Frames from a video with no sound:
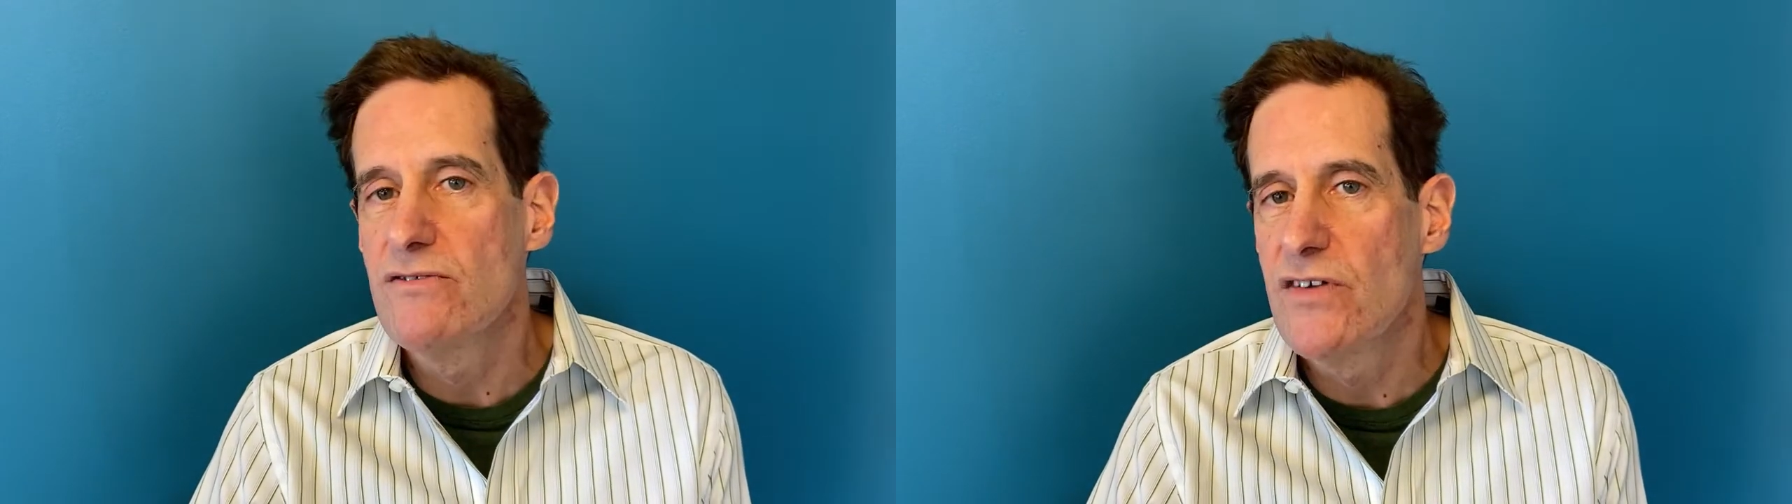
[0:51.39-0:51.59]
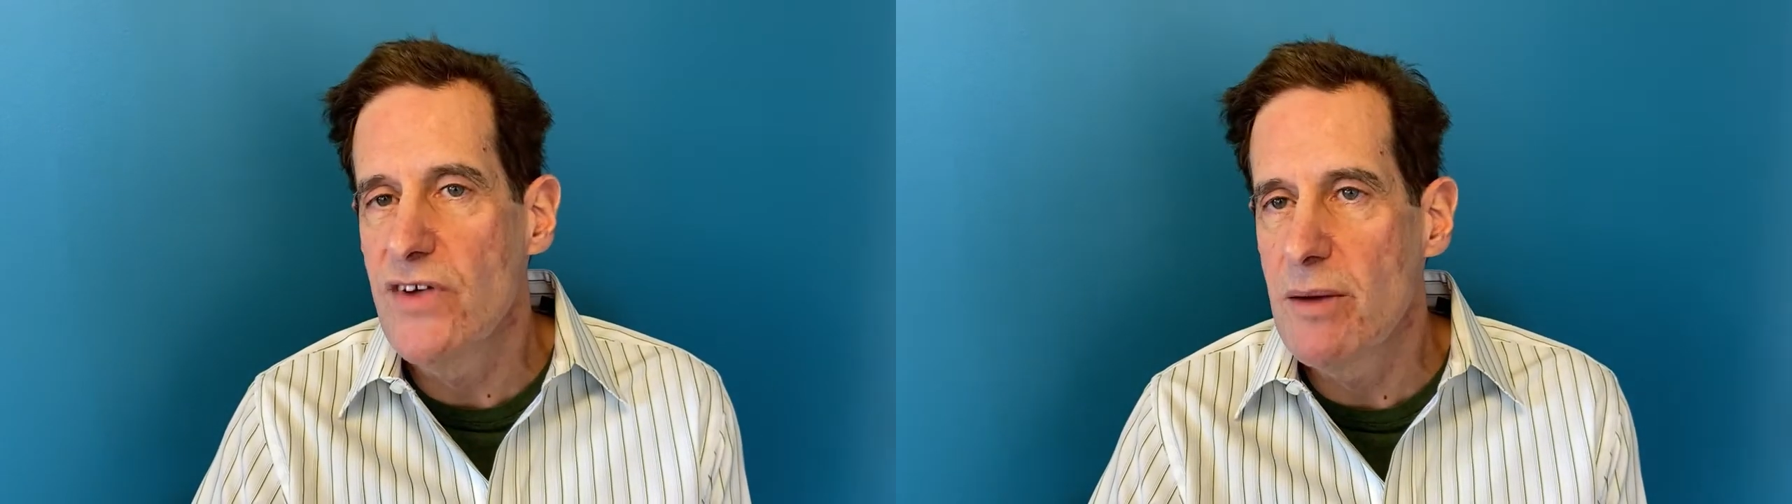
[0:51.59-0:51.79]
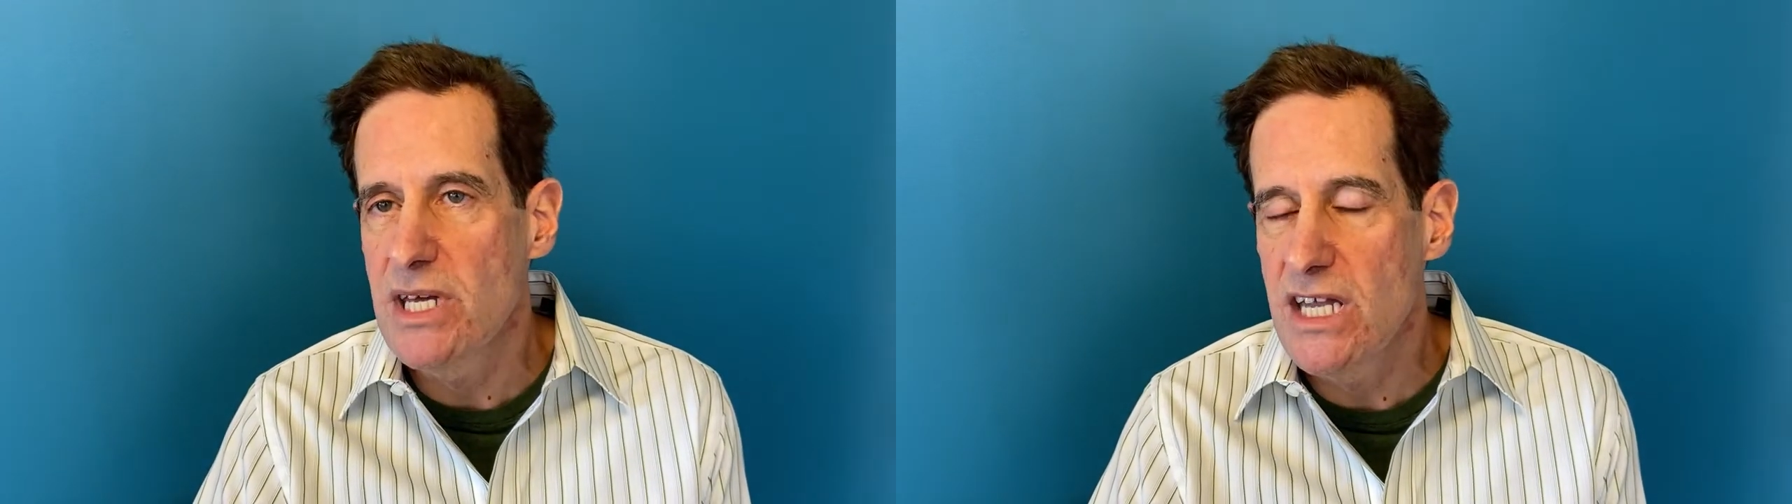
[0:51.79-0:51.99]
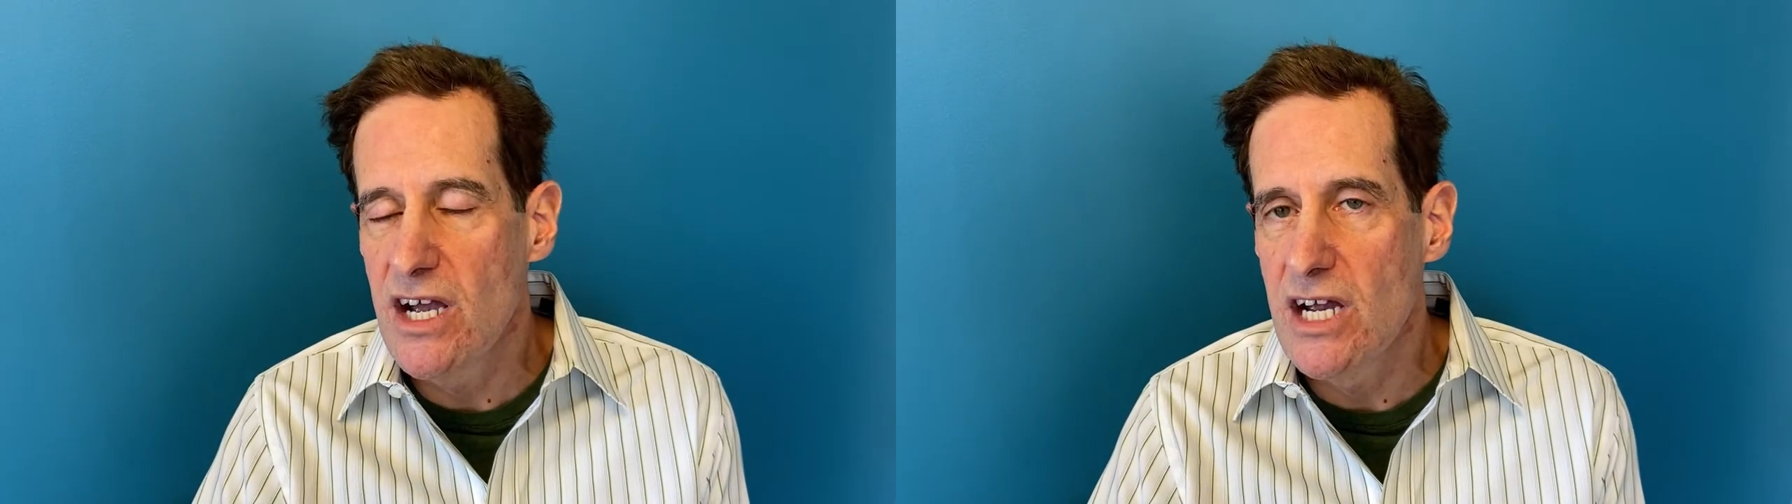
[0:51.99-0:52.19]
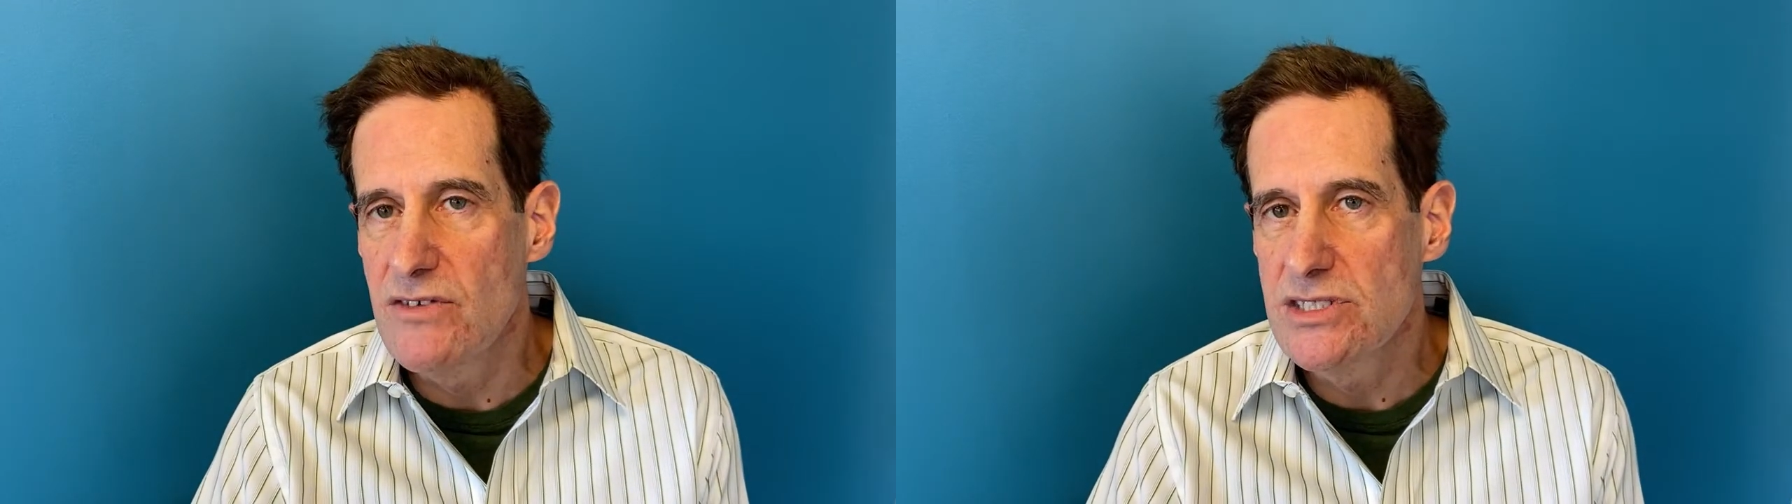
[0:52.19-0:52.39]
for family
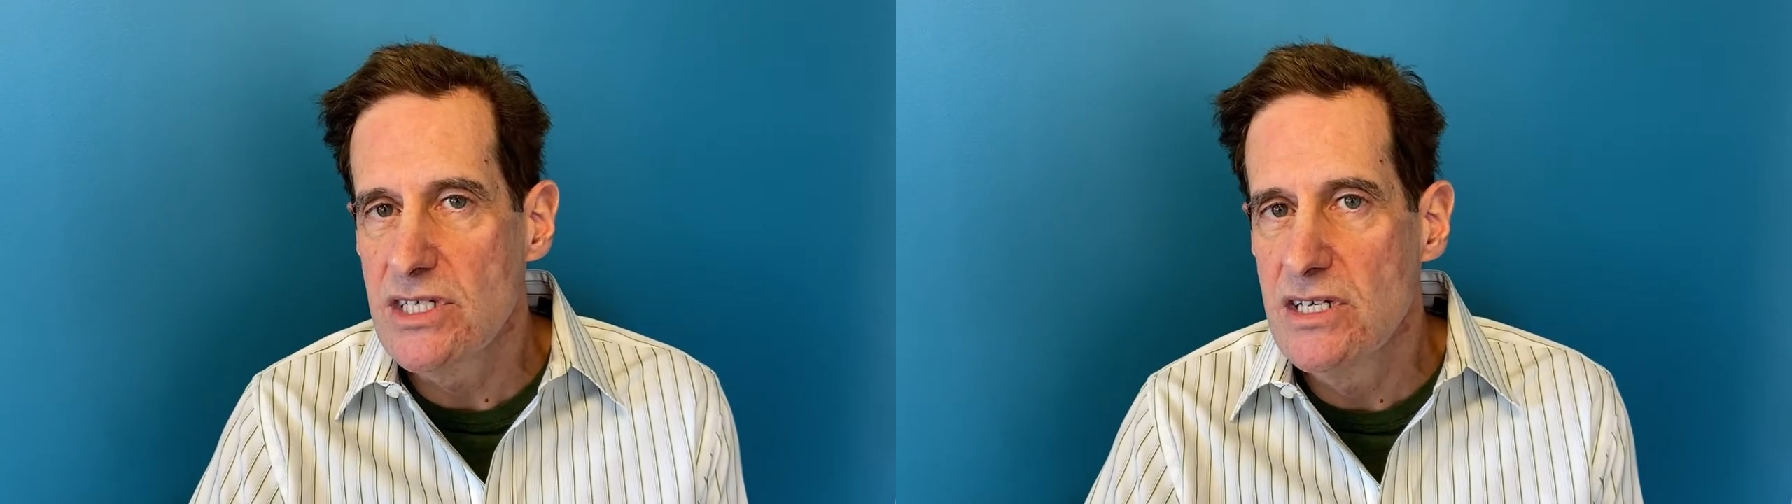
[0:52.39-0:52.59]
caregivers.